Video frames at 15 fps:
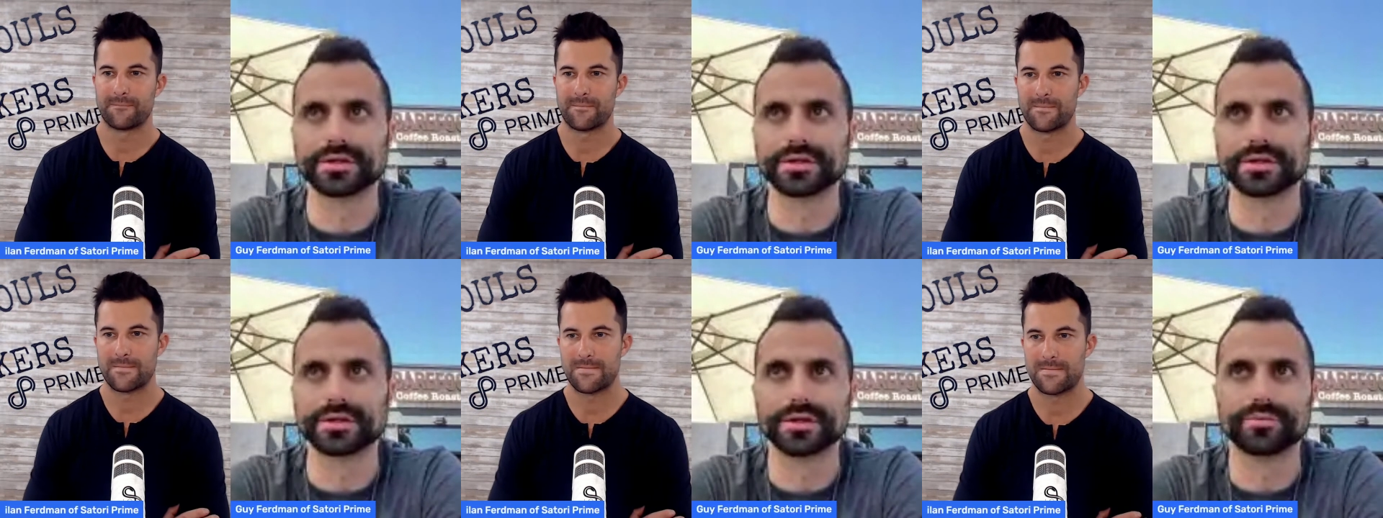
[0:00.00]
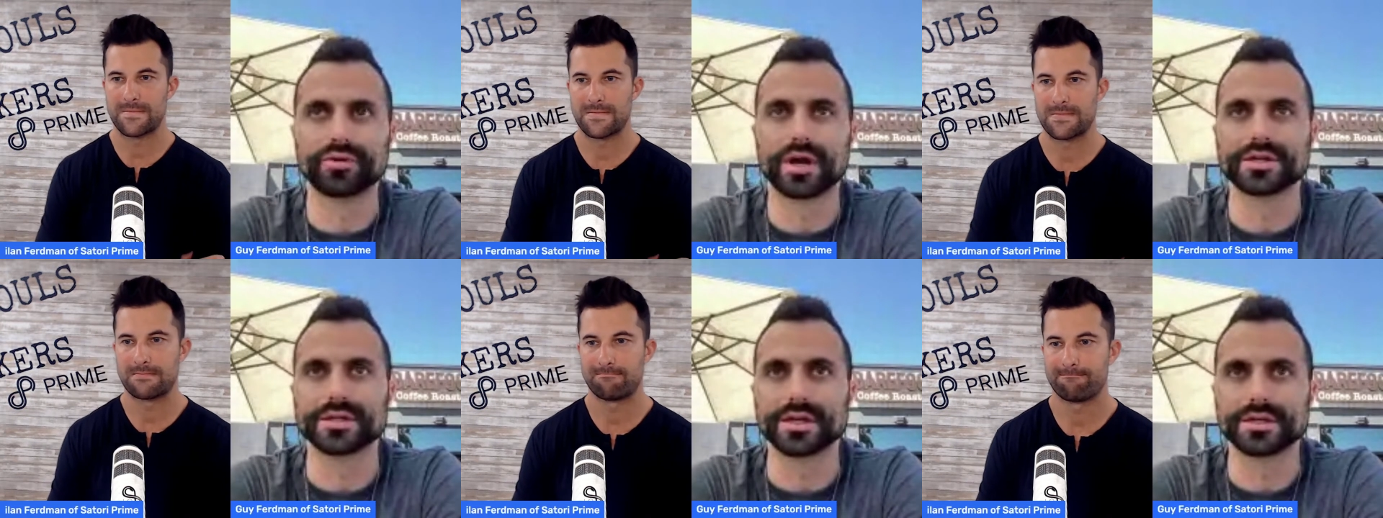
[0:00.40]
Speaker 1: then you turn it
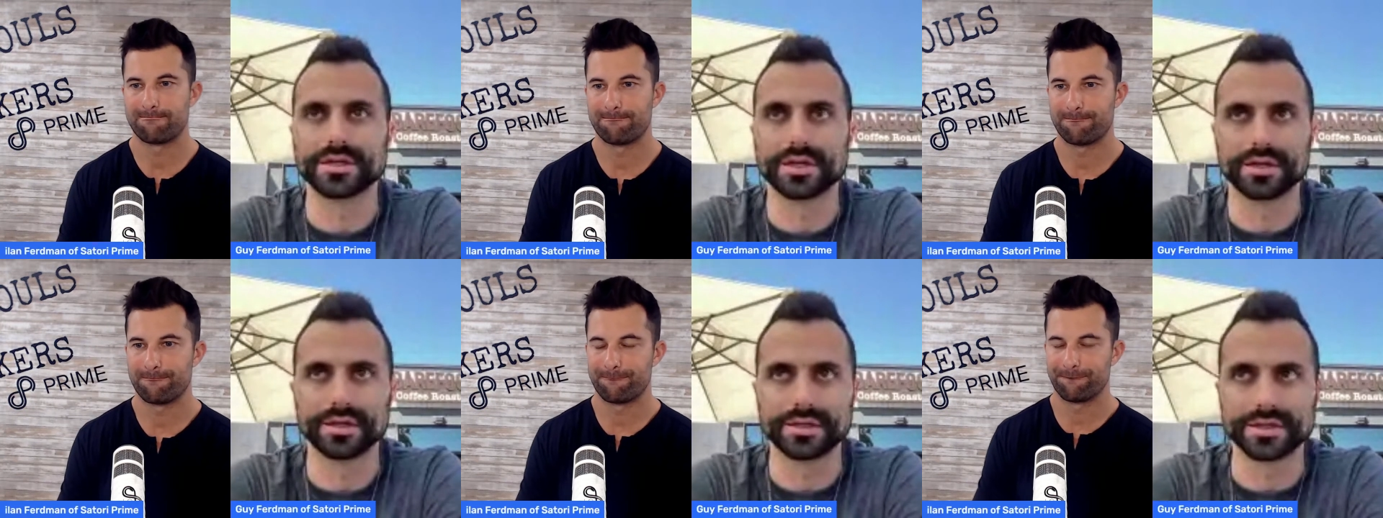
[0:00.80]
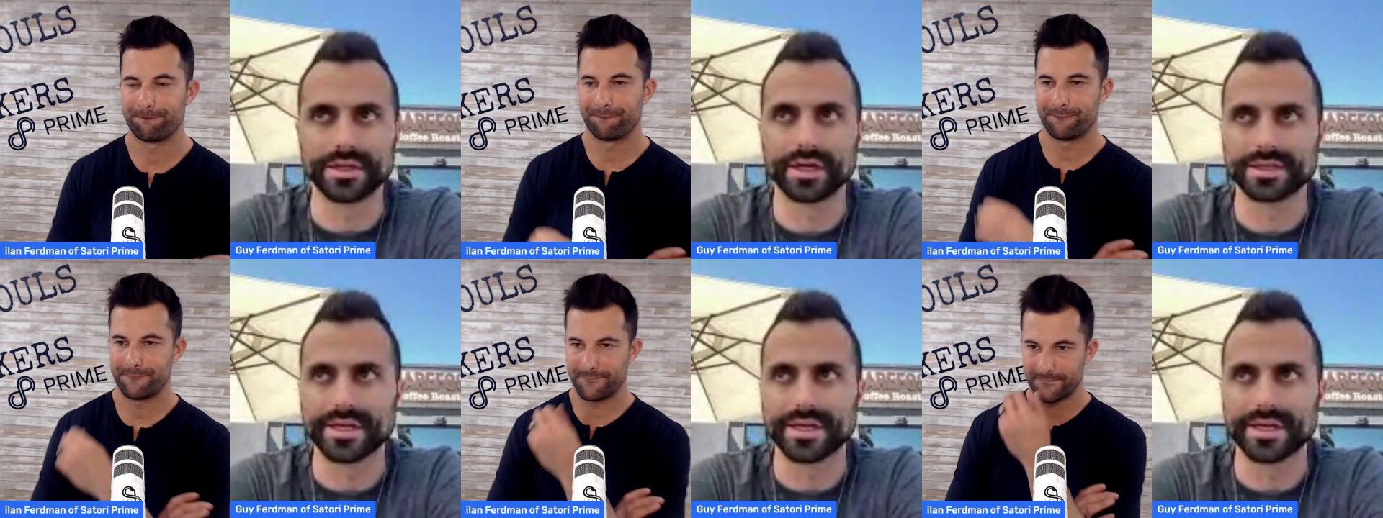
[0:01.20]
into a process and
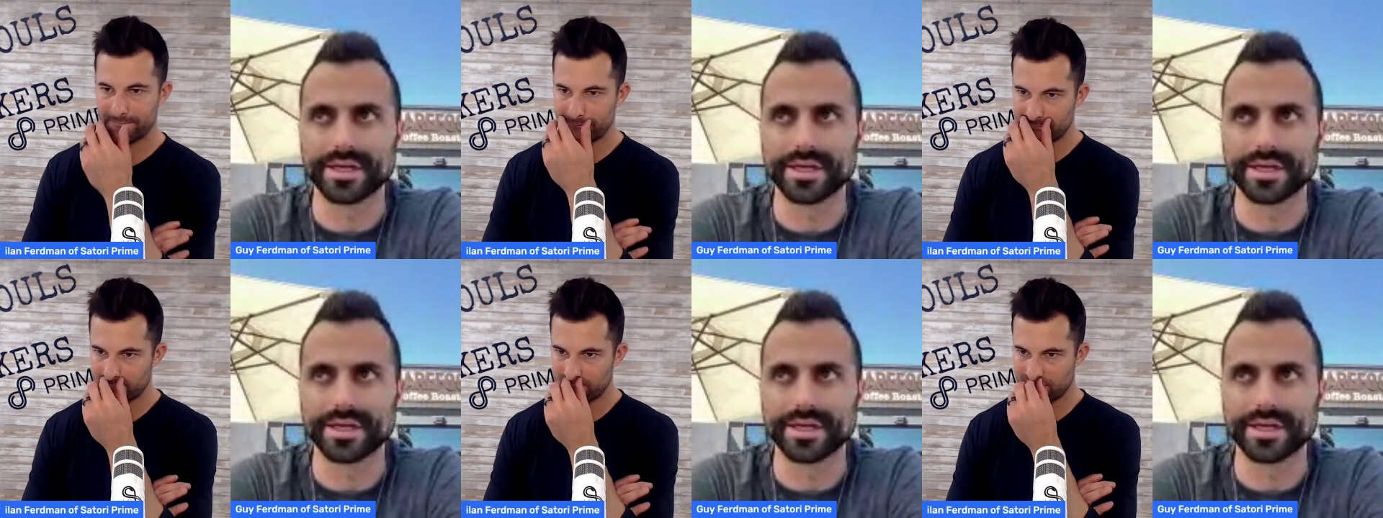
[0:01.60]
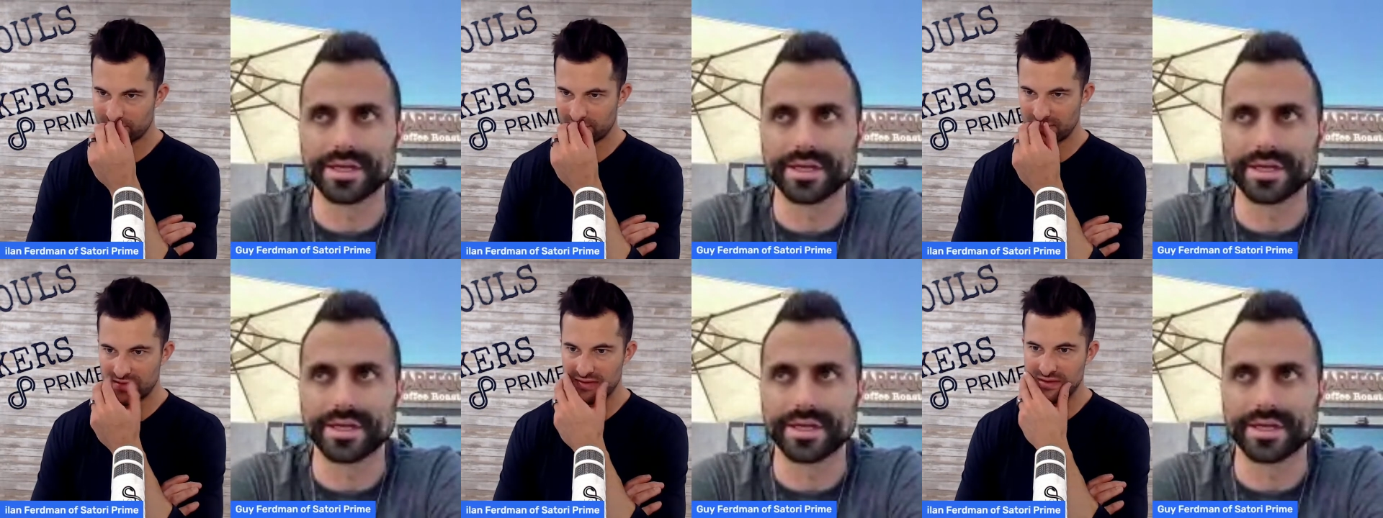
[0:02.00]
it's not
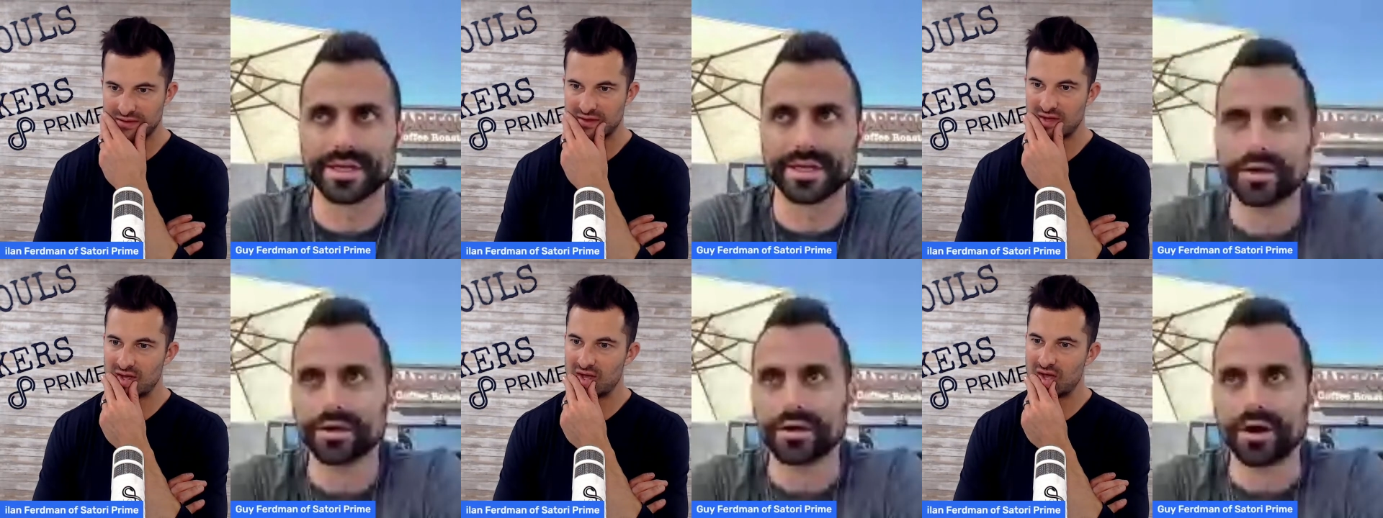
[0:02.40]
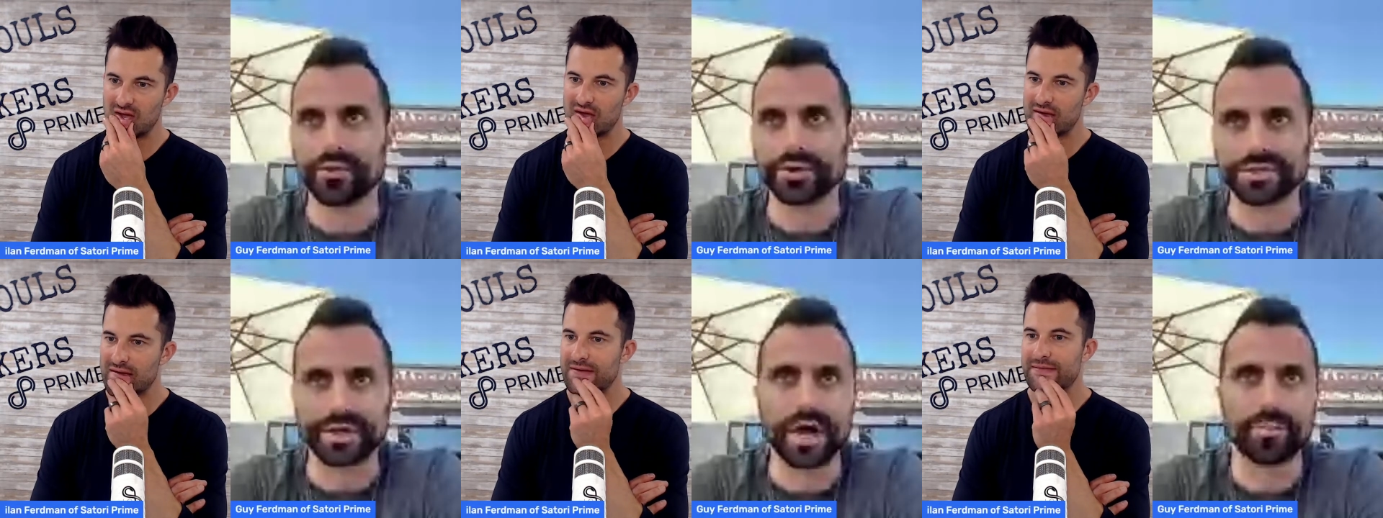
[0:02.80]
exactly
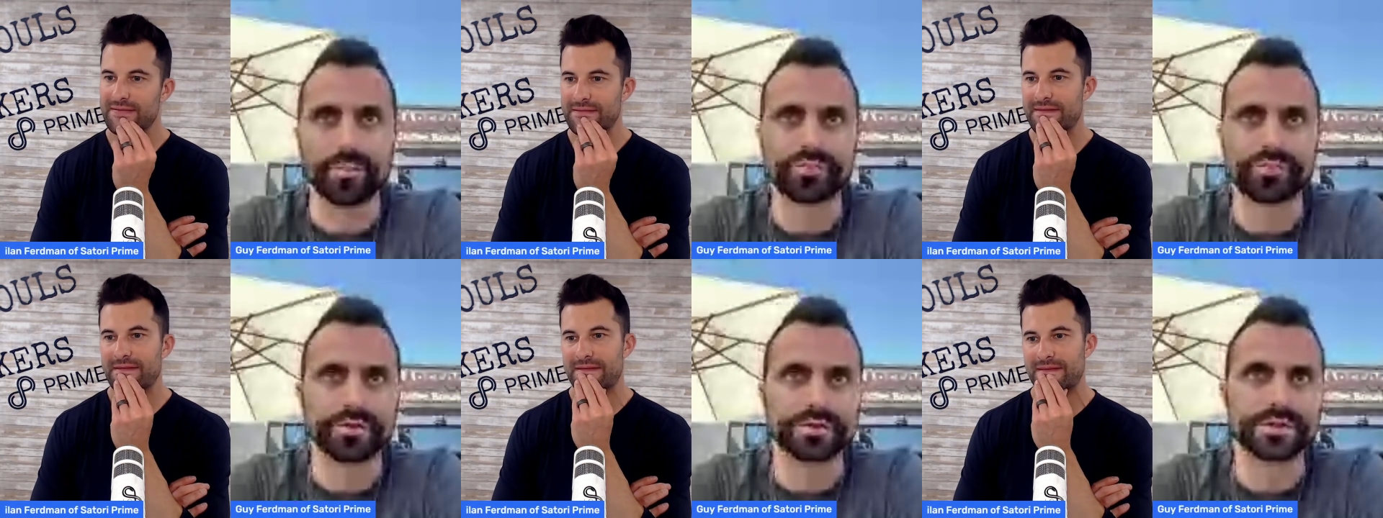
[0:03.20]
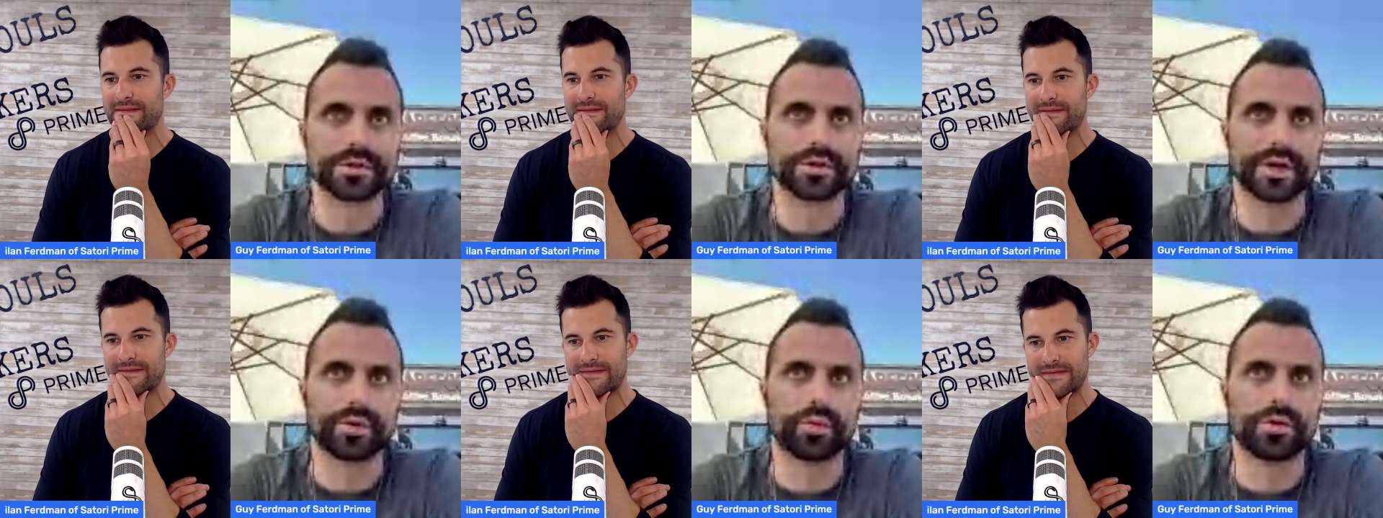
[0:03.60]
always going to
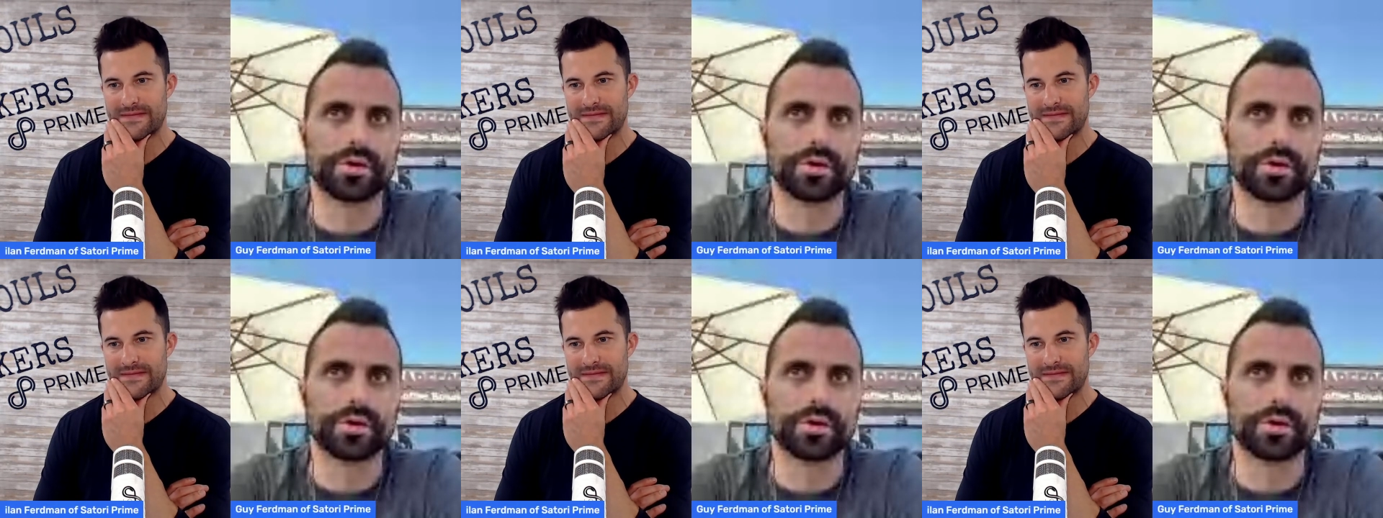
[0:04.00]
help you.